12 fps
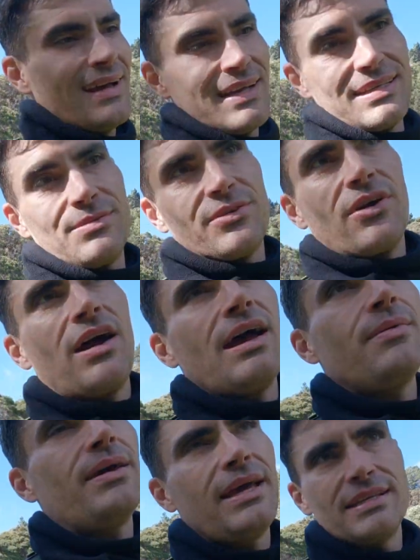
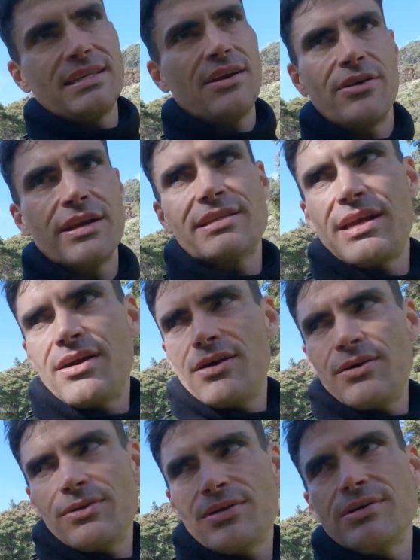subscribe, etc.,
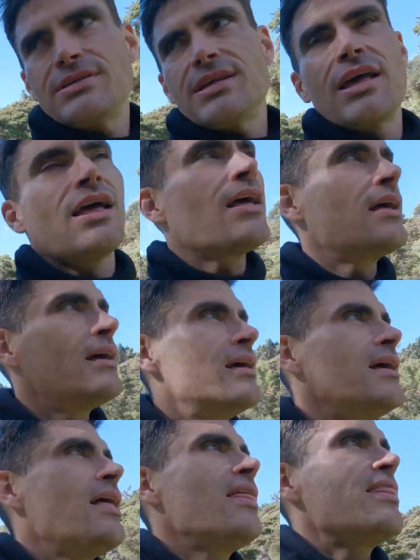all those
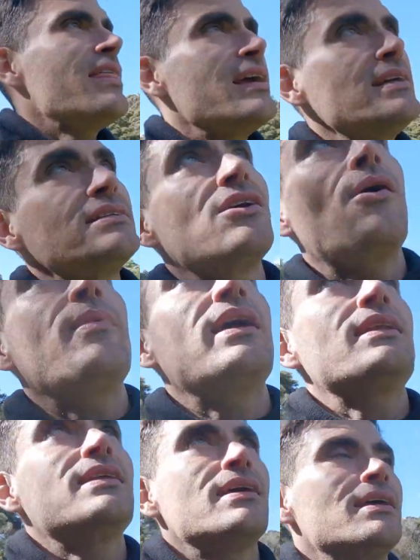things,
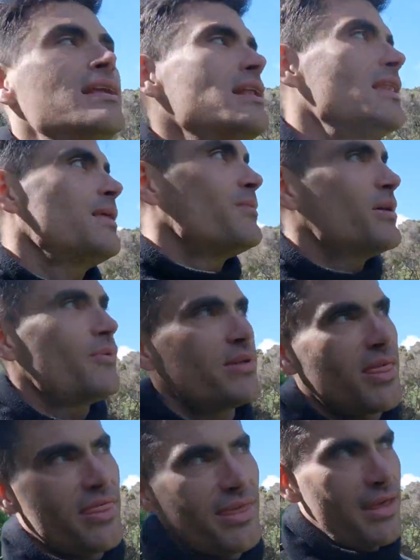comment, let me know what
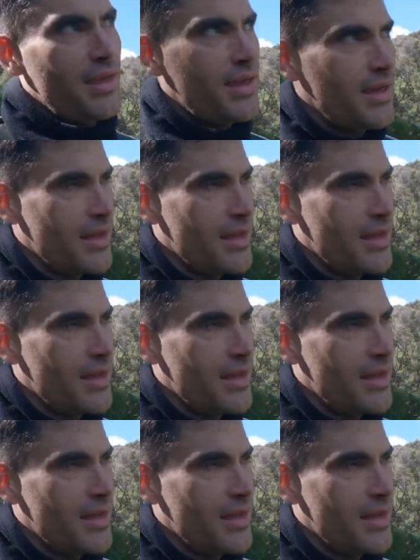you think.